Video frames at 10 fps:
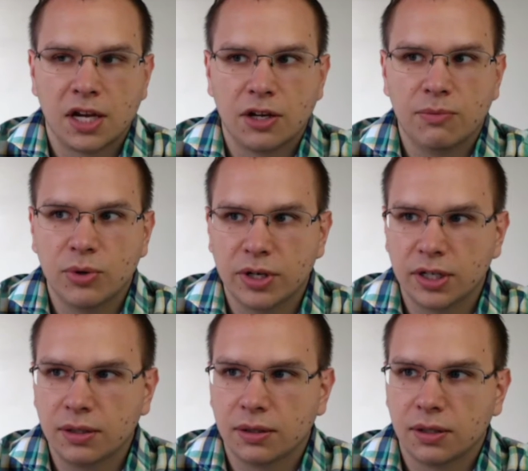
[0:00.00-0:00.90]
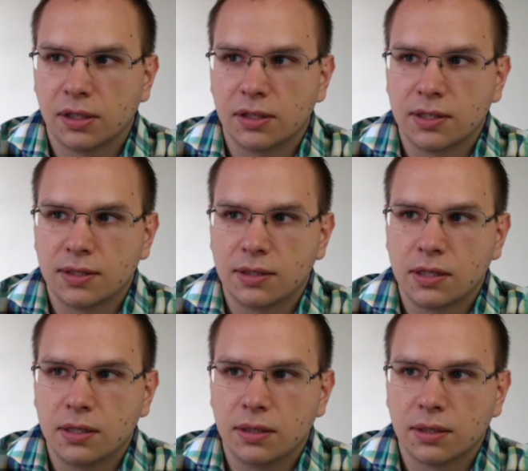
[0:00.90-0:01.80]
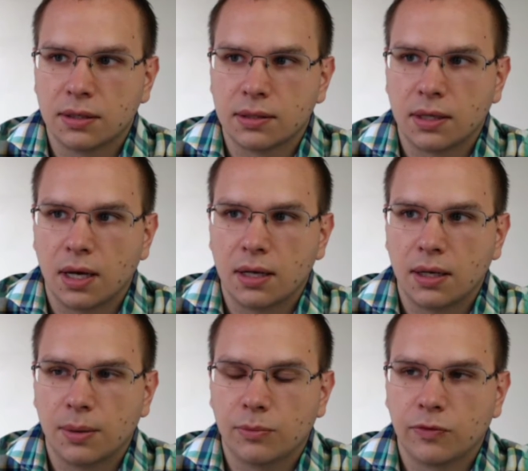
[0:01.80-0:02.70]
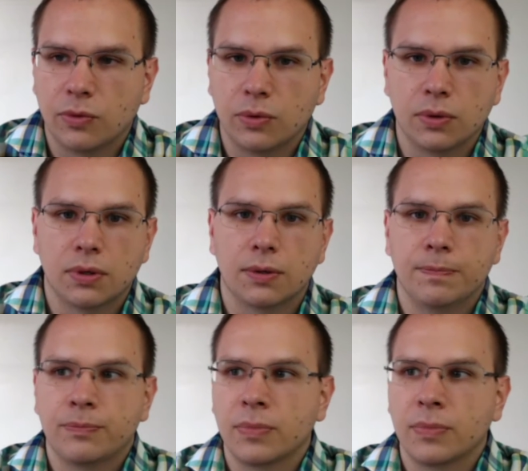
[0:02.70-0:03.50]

Good morning. This is the stand-up for